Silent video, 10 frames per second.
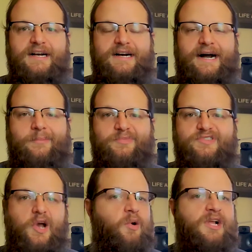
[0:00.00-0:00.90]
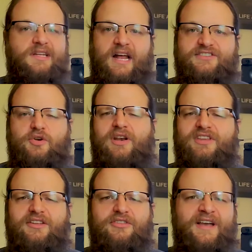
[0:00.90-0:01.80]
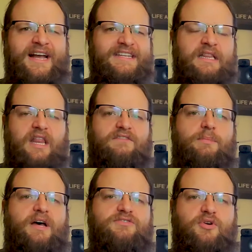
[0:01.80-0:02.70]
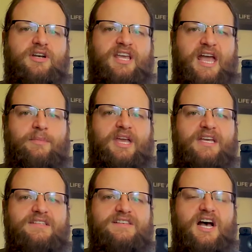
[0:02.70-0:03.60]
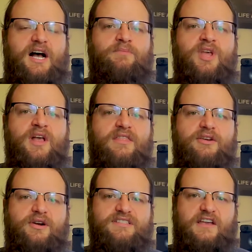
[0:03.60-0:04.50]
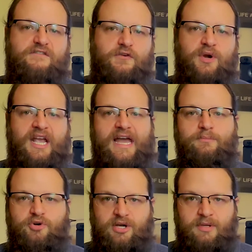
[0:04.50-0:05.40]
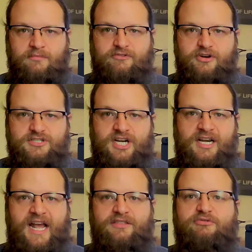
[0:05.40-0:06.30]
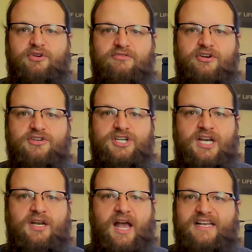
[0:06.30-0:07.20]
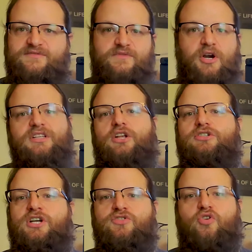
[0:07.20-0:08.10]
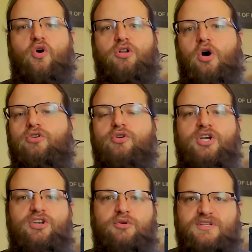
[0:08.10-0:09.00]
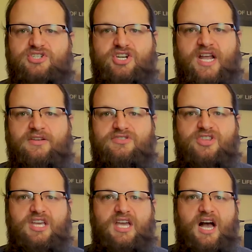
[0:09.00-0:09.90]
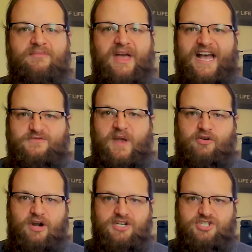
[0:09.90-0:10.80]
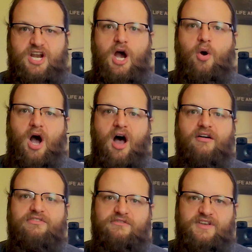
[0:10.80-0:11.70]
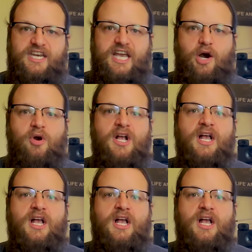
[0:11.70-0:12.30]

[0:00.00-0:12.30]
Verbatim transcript: Um, so not so great. The other thing I didn't love about DroidCam is um, there is a free and premium version, and the free version has very little control. All you can do is change the um, aspect ratio of the video.